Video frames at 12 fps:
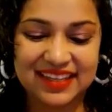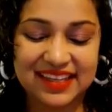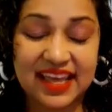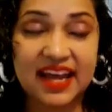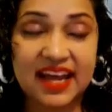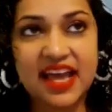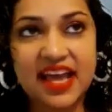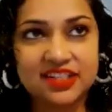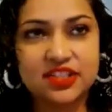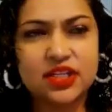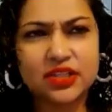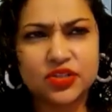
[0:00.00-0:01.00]
Yeah, and
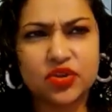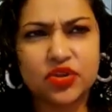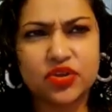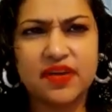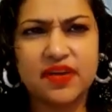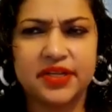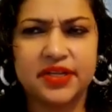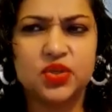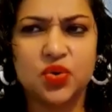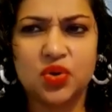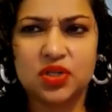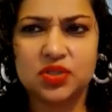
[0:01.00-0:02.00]
I saw you very
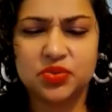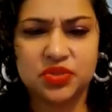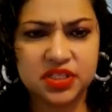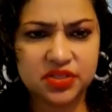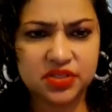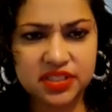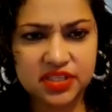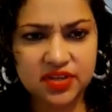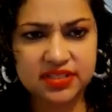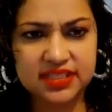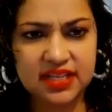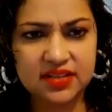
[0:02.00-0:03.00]
tall too. Did you see
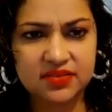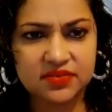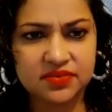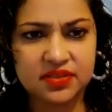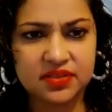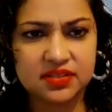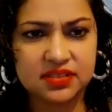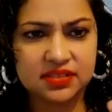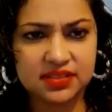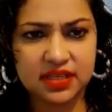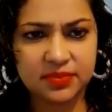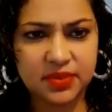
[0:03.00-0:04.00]
yourself
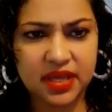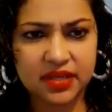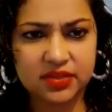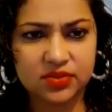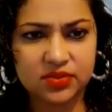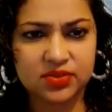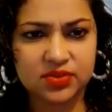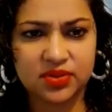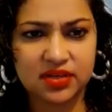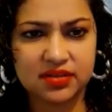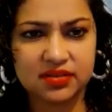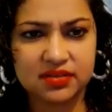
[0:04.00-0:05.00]
the same height or
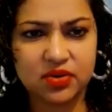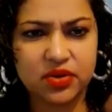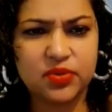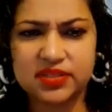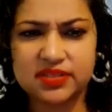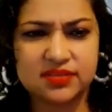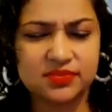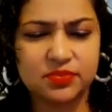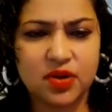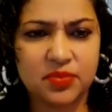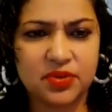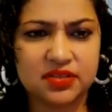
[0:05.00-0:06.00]
taller? Oh, it
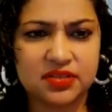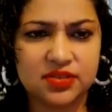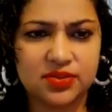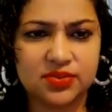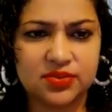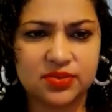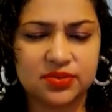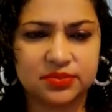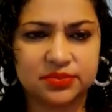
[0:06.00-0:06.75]
wasn't prominent to you.